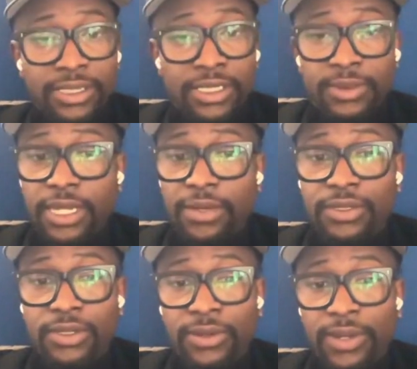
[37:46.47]

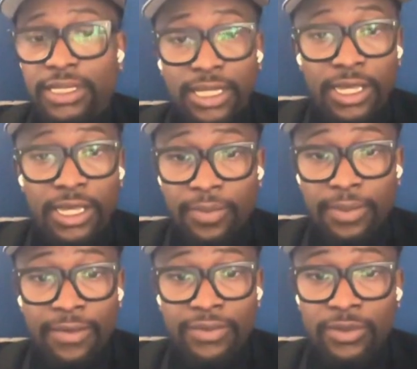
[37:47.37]
sometimes you're at the club
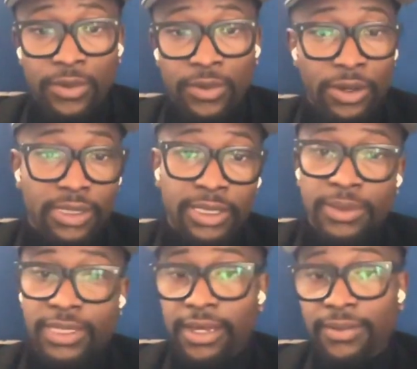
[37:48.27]
after work,
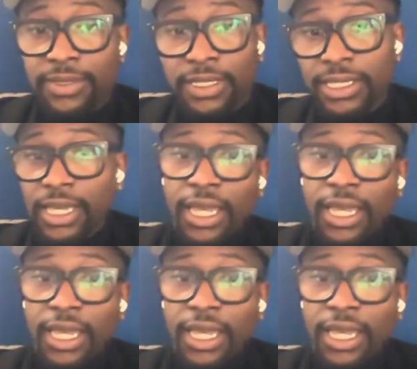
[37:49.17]
sometimes it's